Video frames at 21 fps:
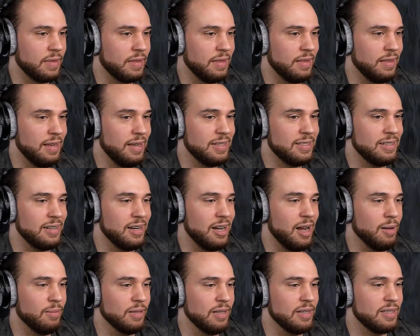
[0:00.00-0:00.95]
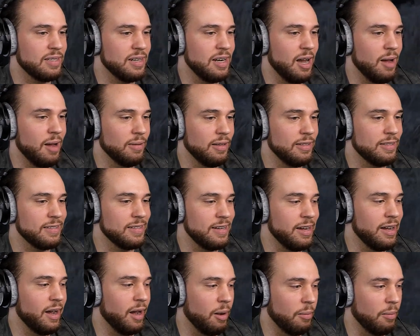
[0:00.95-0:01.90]
Listen up, listen up, listen
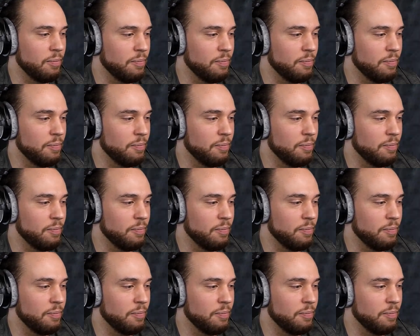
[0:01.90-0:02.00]
up.